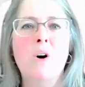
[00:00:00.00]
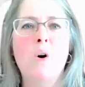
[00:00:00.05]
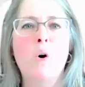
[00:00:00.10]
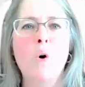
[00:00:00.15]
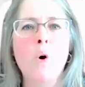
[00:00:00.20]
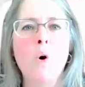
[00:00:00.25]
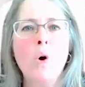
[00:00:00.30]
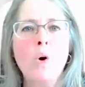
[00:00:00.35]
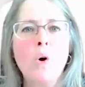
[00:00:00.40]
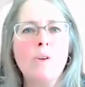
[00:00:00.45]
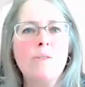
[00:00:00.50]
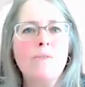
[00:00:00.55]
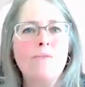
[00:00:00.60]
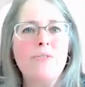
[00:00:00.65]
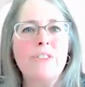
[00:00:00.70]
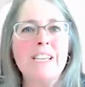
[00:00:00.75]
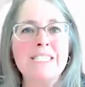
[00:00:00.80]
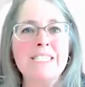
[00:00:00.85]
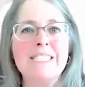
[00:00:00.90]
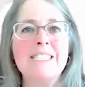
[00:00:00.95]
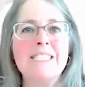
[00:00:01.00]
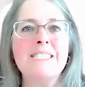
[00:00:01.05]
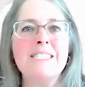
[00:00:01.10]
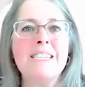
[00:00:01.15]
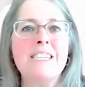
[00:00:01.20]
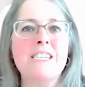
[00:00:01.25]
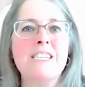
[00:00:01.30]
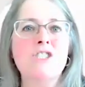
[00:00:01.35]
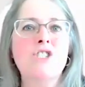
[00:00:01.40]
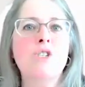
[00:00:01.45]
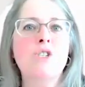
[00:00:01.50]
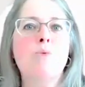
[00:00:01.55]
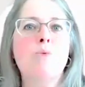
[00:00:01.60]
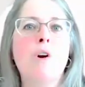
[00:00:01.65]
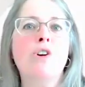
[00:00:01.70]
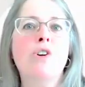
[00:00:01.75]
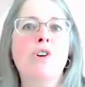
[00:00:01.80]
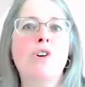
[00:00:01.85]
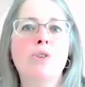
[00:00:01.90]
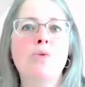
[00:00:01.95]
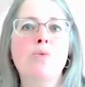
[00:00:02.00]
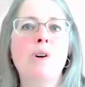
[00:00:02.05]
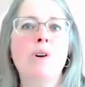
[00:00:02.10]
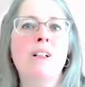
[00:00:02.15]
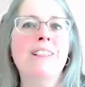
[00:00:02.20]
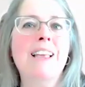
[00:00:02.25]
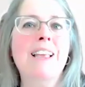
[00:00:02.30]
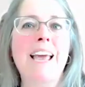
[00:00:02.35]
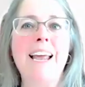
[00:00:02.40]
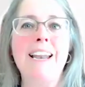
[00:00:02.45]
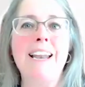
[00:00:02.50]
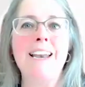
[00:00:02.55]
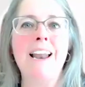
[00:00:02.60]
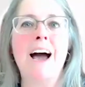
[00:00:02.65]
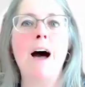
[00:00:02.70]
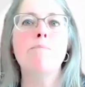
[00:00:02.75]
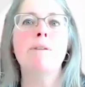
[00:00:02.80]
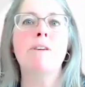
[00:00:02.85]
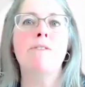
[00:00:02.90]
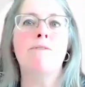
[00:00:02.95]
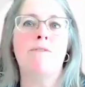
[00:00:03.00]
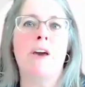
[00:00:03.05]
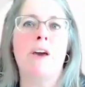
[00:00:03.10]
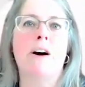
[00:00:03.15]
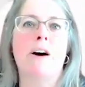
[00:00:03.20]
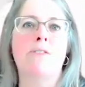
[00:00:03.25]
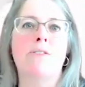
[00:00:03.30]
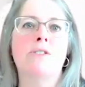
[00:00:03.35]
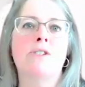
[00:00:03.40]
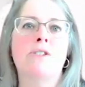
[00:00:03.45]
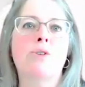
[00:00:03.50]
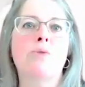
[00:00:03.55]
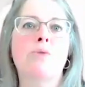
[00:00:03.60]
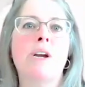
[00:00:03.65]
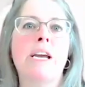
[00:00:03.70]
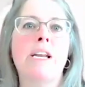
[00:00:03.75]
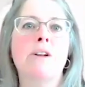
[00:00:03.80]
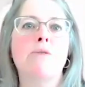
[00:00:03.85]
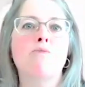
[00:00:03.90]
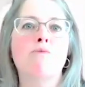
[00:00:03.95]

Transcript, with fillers: Or is this an issue where goodwill cannot be found to create